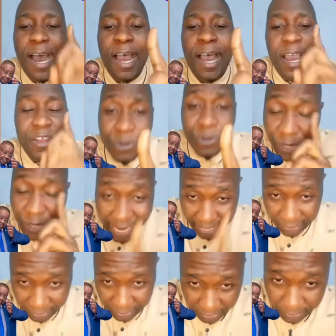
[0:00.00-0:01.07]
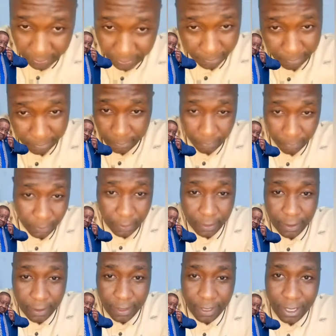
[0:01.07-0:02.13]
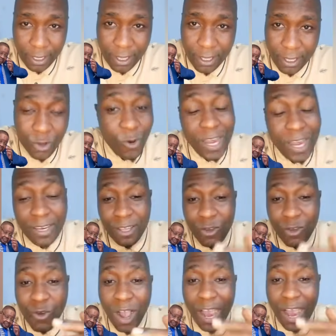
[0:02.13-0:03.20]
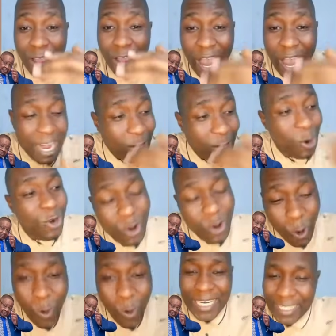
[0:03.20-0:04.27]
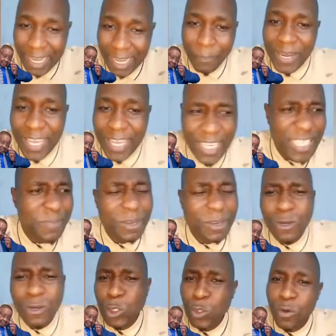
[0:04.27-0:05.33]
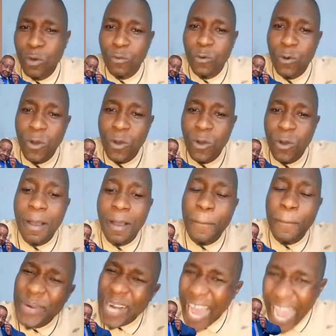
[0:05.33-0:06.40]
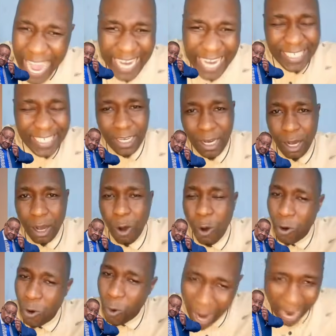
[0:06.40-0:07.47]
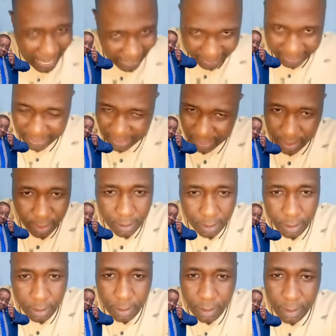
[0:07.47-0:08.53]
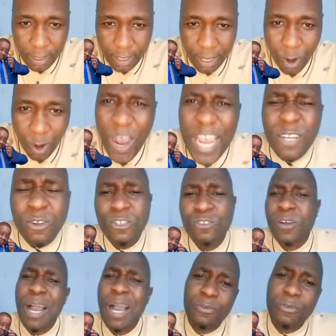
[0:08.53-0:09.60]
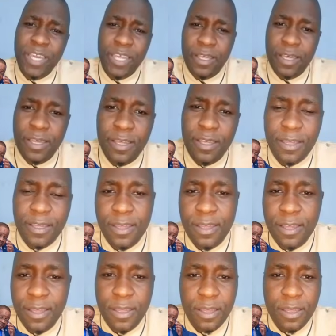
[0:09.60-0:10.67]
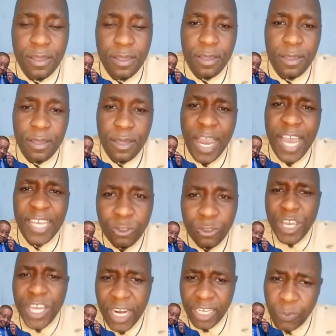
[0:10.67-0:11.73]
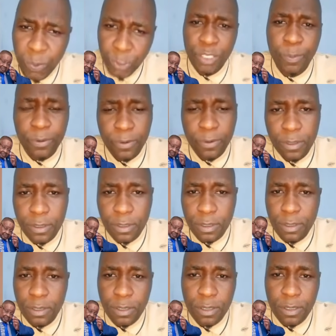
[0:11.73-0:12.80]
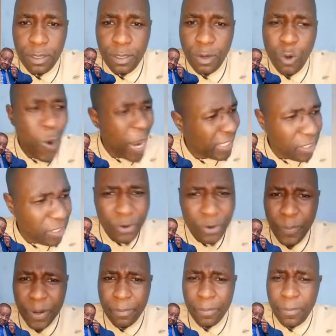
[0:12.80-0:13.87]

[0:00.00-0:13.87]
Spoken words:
You guys, you are. I don't know what is happening. Is it because of pride or what? Why don't you come together as quickly as possible? What is the problem?